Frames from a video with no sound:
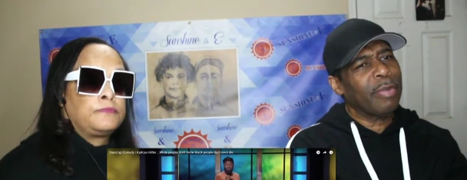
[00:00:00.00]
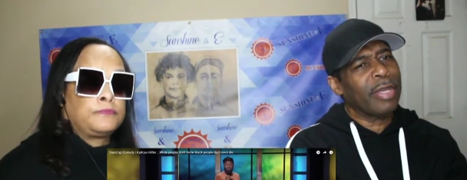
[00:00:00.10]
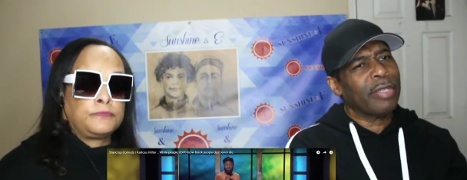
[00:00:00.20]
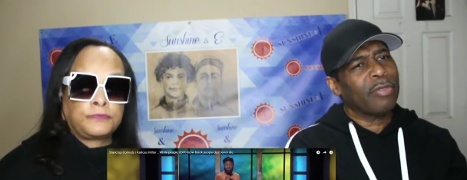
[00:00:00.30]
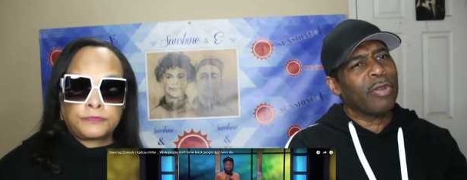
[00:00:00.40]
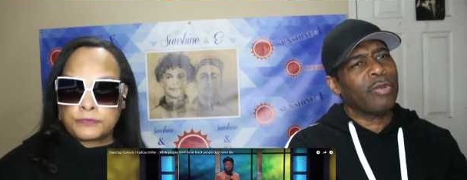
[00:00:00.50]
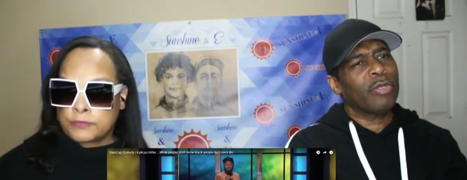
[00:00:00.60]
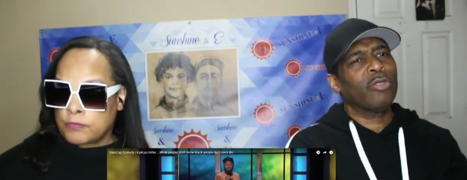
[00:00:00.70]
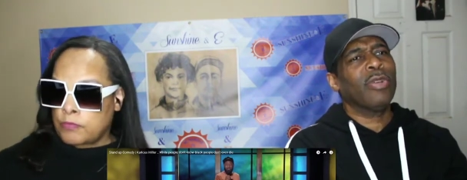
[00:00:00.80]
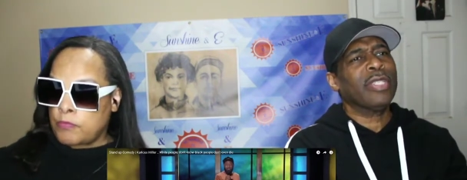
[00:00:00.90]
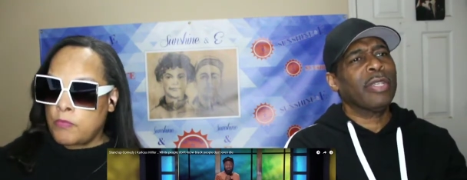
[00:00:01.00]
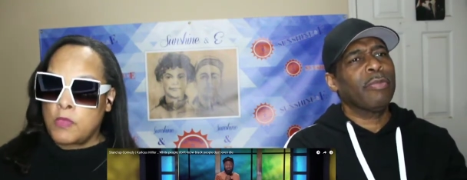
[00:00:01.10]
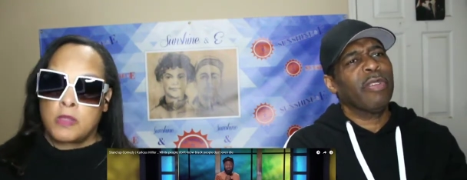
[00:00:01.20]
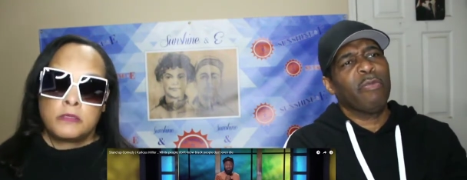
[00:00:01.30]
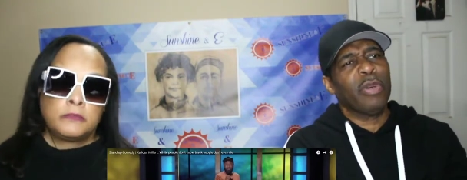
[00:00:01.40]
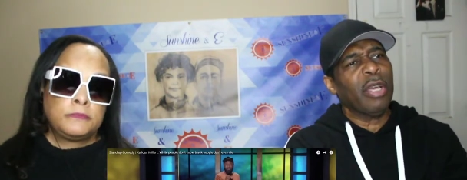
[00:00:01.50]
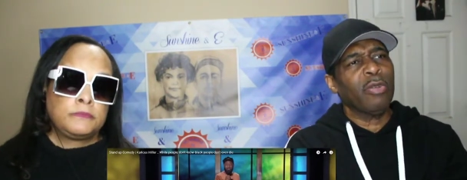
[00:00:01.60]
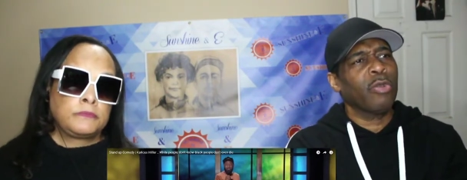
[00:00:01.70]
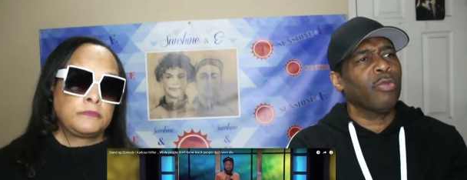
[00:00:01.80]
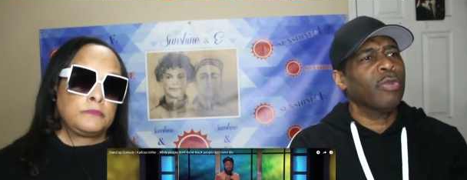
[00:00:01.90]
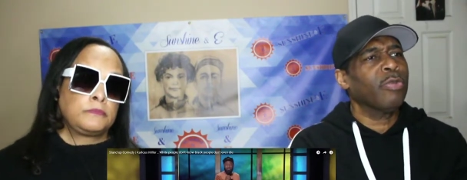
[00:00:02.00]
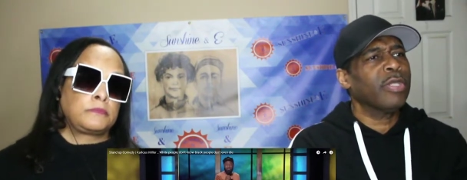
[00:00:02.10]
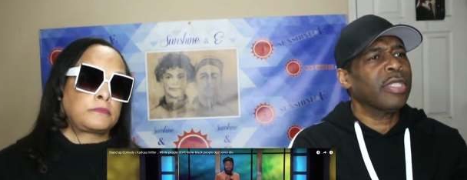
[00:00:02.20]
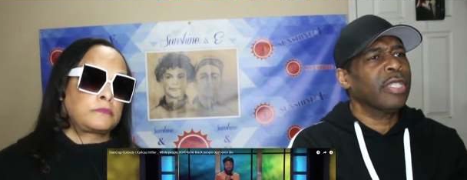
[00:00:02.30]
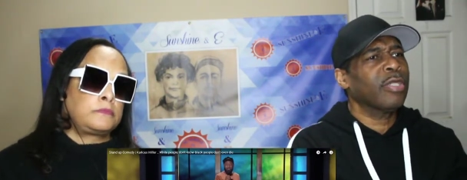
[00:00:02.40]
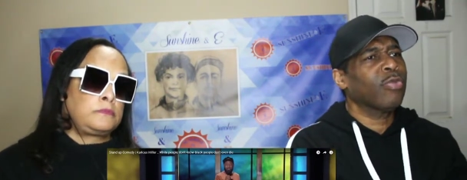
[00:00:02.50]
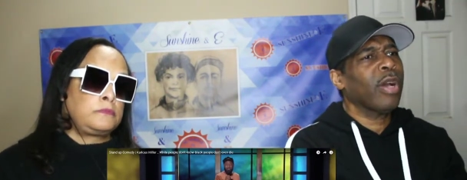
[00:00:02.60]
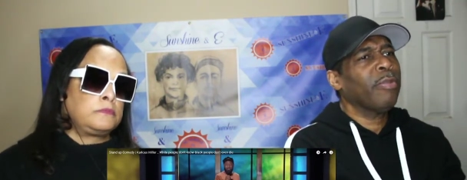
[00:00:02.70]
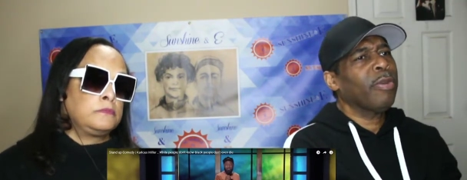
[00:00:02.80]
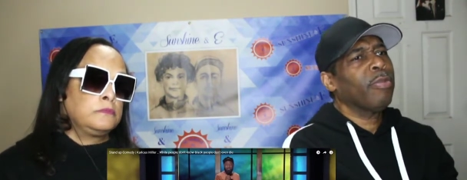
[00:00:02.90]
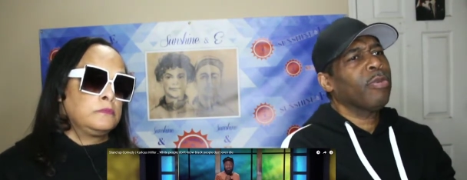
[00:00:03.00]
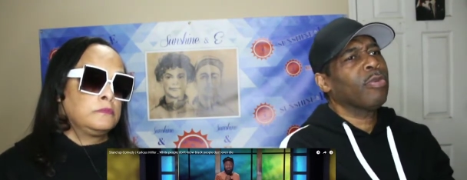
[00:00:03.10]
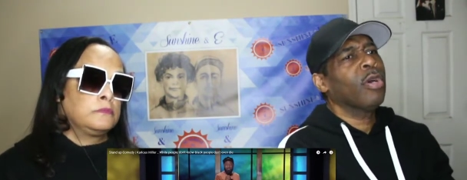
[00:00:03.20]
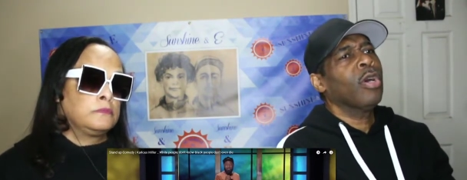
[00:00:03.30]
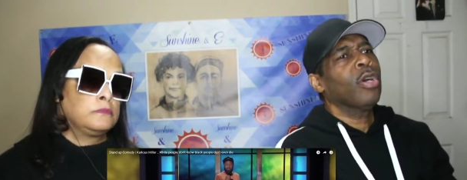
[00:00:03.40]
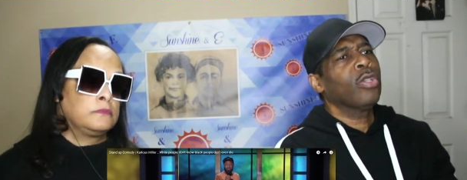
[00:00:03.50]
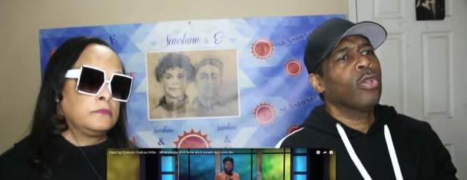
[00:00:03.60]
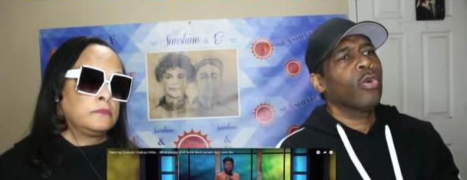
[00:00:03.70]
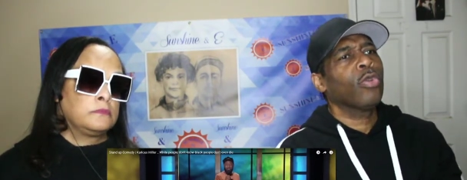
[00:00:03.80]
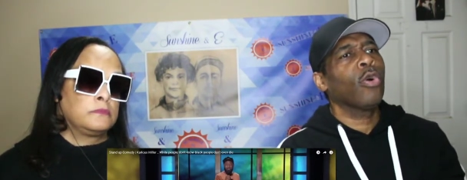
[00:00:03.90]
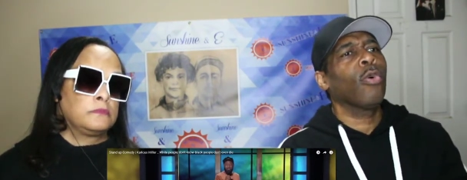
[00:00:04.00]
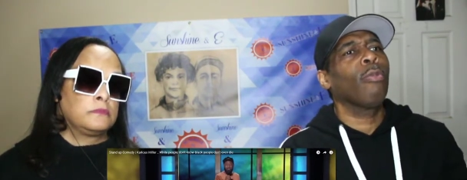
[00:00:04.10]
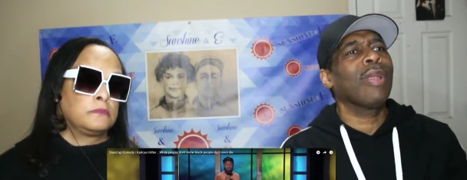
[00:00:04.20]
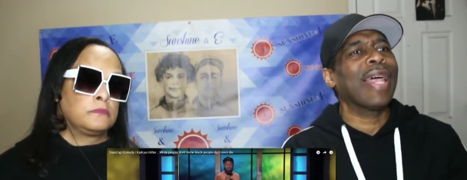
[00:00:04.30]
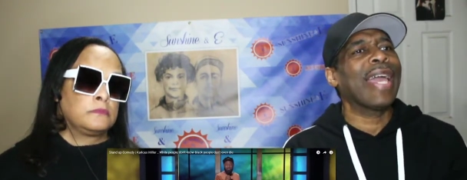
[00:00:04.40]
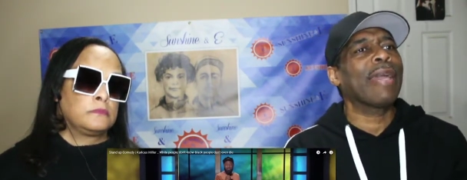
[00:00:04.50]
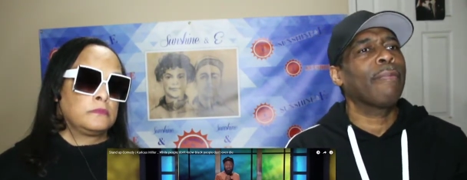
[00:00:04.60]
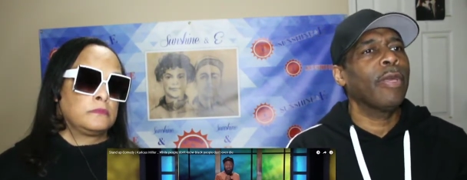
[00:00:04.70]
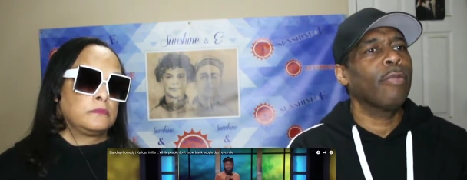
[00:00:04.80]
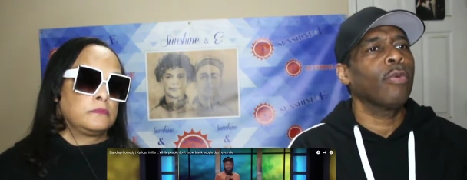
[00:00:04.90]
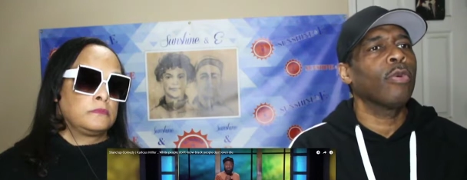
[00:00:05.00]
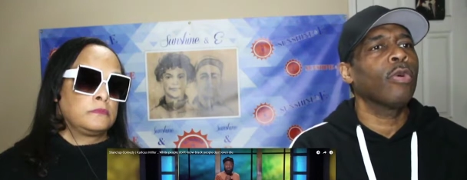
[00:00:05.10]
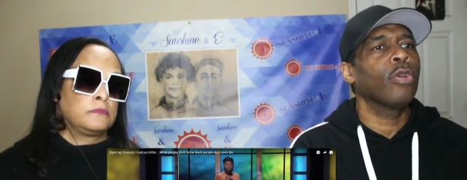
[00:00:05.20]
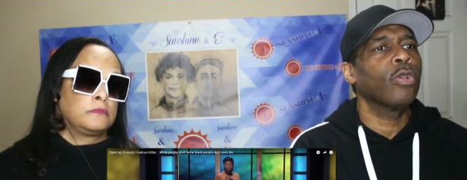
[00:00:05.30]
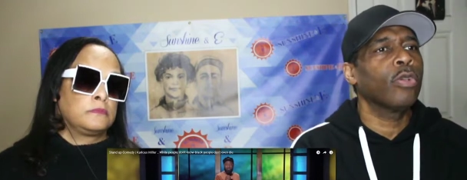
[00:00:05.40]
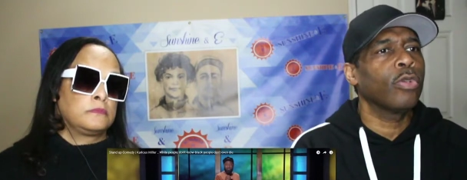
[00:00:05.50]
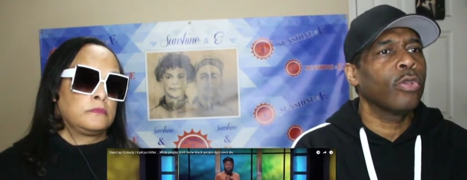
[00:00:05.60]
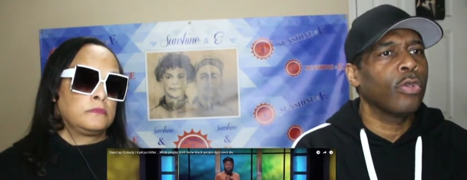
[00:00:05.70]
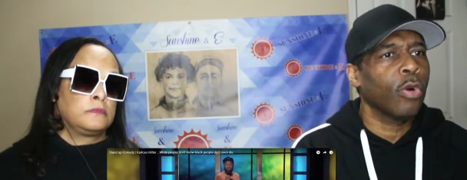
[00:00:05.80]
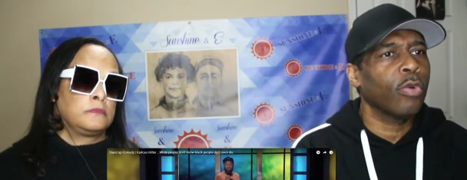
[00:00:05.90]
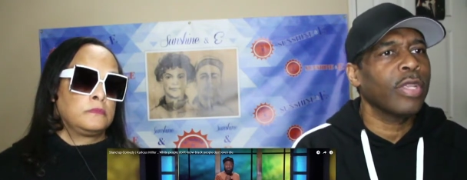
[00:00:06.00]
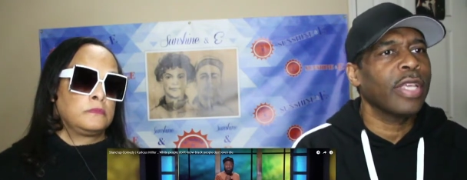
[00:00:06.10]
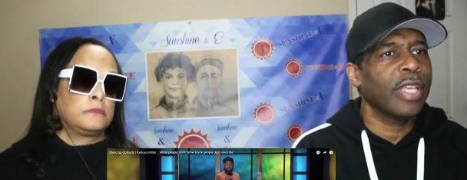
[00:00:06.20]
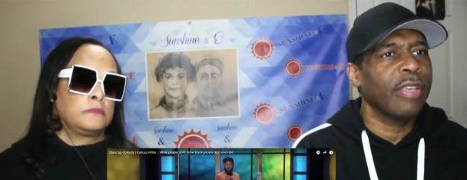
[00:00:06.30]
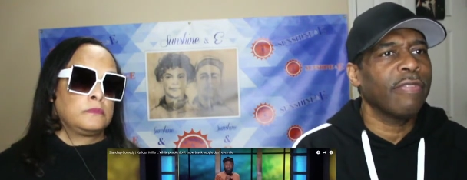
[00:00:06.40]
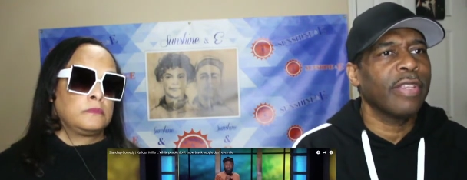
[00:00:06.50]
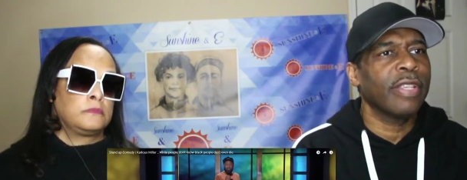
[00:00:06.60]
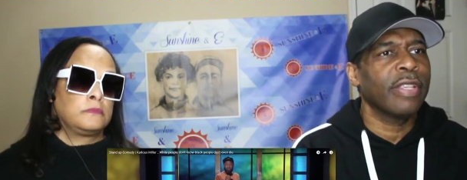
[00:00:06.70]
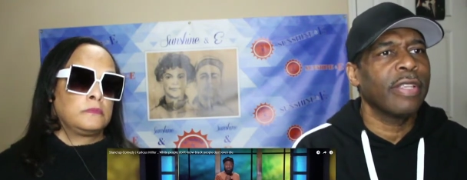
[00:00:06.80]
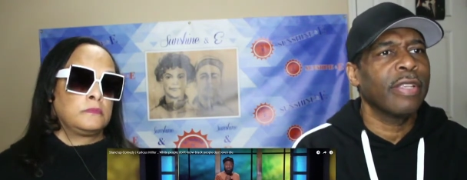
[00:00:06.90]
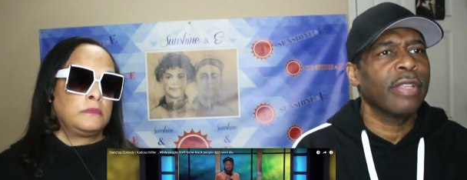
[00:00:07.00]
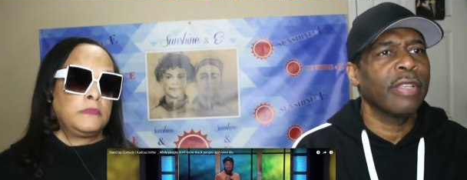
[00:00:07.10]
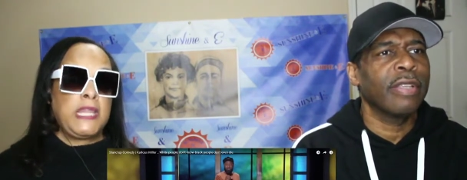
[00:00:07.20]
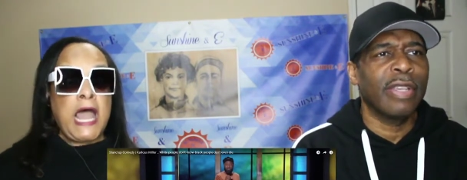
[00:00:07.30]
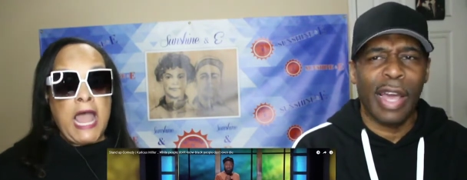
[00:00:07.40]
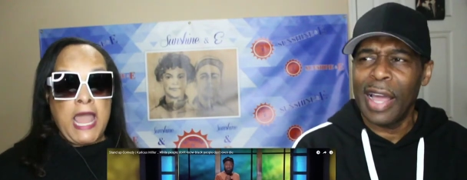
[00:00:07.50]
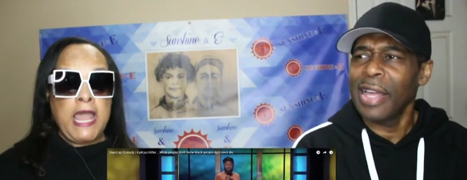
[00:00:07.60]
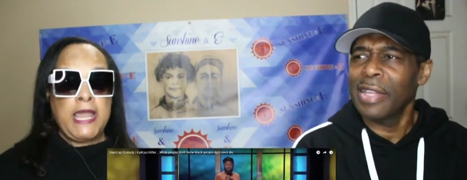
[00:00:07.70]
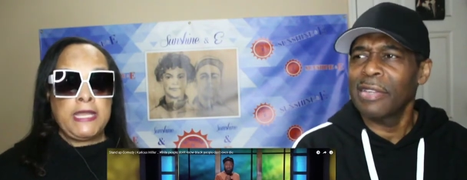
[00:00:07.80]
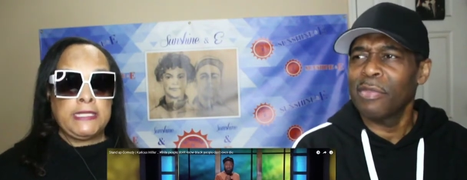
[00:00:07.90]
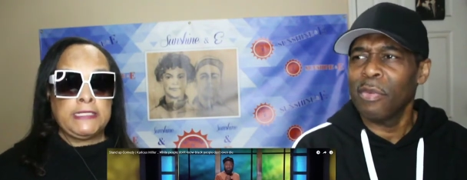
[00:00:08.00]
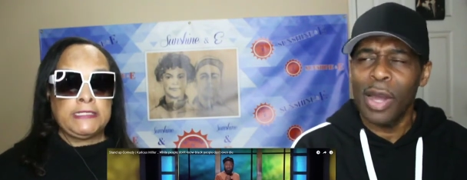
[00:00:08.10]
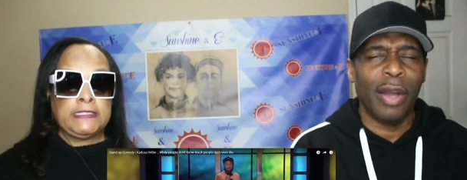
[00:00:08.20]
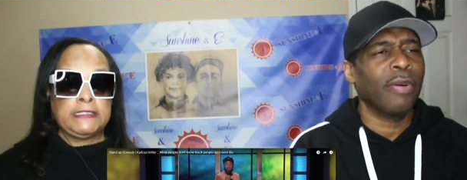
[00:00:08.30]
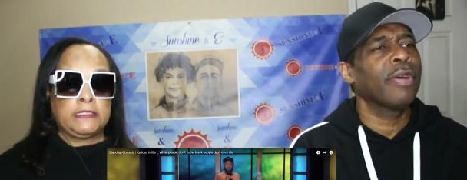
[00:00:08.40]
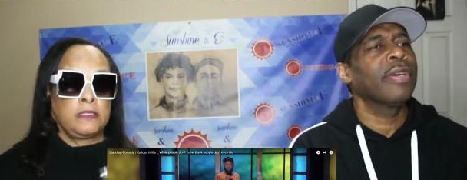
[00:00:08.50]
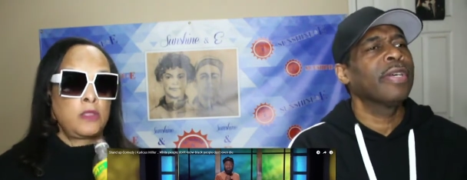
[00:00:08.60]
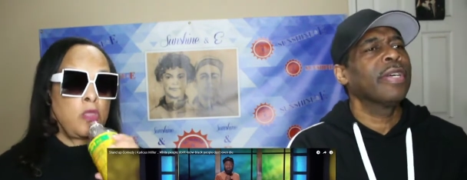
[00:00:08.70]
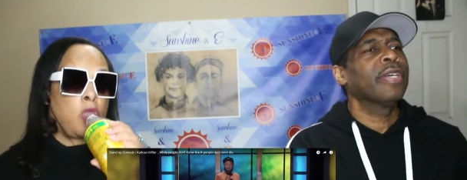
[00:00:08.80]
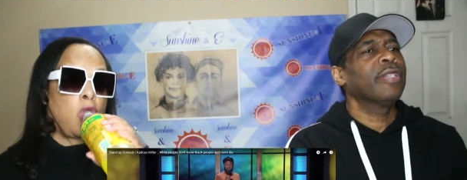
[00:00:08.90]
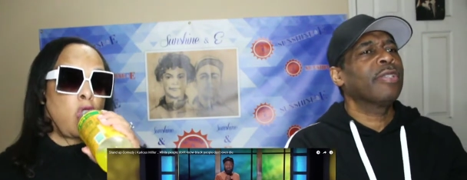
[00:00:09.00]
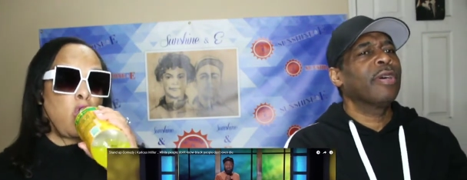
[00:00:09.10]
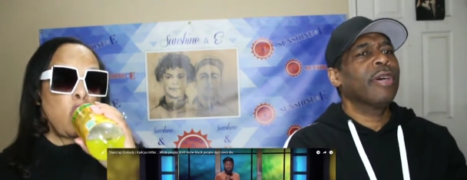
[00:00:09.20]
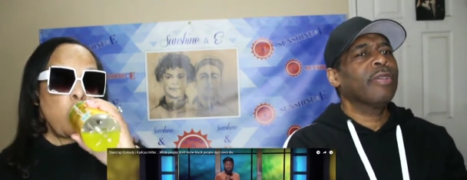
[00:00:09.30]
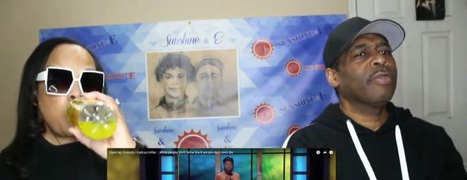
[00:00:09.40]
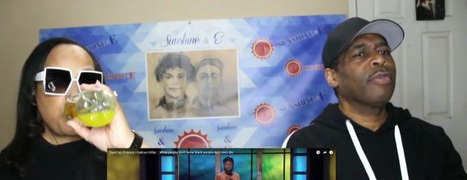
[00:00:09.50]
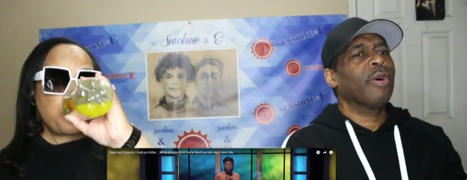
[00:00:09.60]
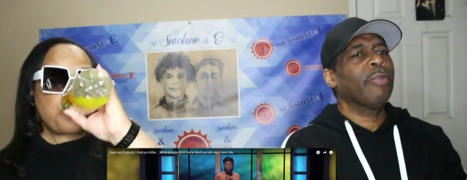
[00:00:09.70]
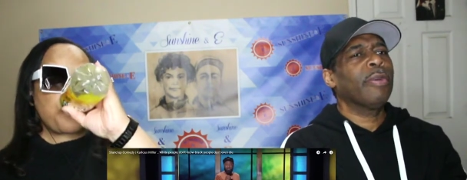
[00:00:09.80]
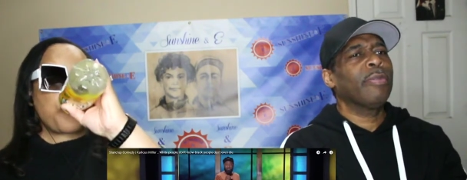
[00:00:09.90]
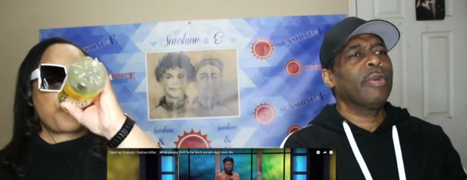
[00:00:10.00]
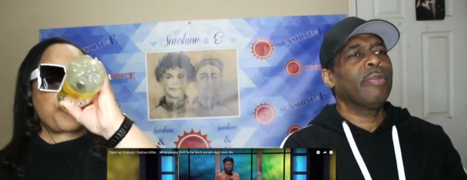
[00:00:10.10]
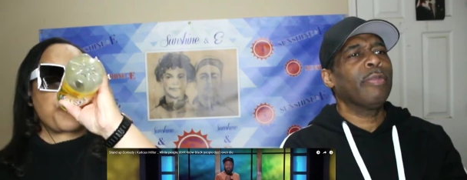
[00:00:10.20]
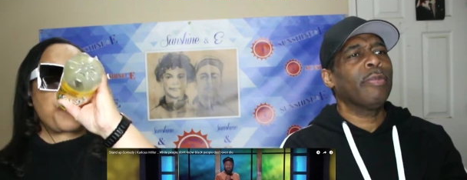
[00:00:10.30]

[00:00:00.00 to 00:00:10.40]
Speaker 1: he's dressed, he's dressed something different, but I don't know. We'll, we'll see. It's white people don't know black people don't even die. die. Wow. So I don't know. I mean, maybe, maybe